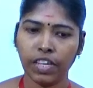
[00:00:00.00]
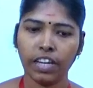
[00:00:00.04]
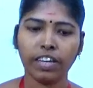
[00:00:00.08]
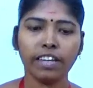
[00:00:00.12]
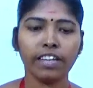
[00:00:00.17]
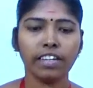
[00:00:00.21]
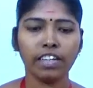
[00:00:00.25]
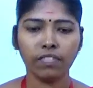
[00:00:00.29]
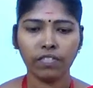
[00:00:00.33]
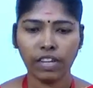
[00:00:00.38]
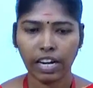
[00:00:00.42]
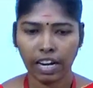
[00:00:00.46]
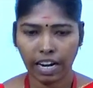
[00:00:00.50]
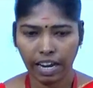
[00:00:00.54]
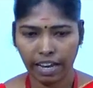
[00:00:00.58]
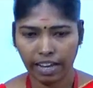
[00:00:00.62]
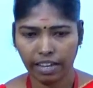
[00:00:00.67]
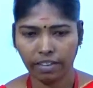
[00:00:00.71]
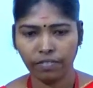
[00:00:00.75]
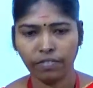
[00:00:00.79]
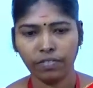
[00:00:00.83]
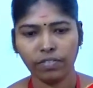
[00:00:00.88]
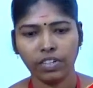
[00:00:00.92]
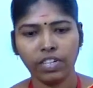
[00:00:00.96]
In our
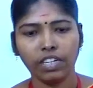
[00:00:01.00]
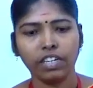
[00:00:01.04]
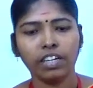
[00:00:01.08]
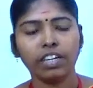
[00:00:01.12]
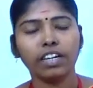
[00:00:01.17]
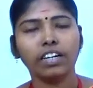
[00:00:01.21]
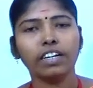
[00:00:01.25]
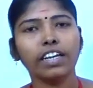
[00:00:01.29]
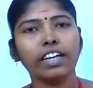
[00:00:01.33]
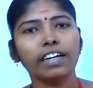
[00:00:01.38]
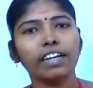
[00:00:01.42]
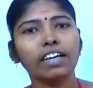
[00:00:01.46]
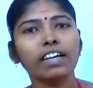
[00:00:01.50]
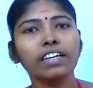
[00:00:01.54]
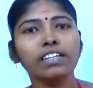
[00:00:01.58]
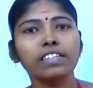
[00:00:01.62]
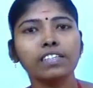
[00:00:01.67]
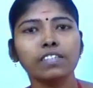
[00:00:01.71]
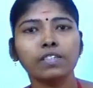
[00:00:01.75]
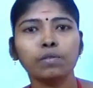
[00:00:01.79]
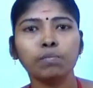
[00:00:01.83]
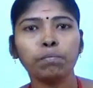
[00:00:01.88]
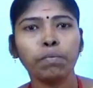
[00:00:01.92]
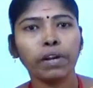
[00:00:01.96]
life, data
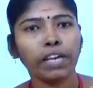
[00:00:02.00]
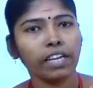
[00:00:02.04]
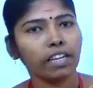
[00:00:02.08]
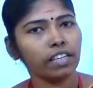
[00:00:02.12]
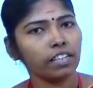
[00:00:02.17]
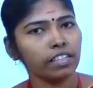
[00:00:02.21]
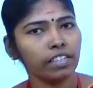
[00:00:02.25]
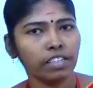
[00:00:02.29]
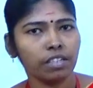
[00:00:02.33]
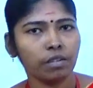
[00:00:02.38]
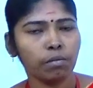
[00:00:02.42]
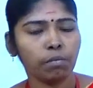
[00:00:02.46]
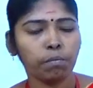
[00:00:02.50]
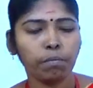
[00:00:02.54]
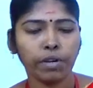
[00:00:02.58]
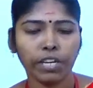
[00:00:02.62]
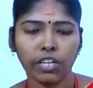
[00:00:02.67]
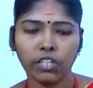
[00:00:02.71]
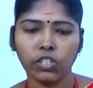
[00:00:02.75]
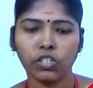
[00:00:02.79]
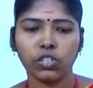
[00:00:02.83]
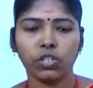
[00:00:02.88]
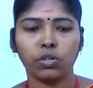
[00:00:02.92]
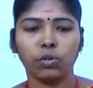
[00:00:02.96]
is played in
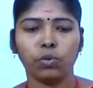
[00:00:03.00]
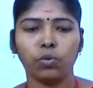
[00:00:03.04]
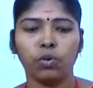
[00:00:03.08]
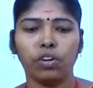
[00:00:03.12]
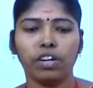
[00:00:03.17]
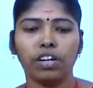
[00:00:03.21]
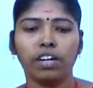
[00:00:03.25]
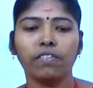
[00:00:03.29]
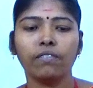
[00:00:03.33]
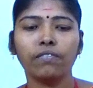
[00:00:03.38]
major role.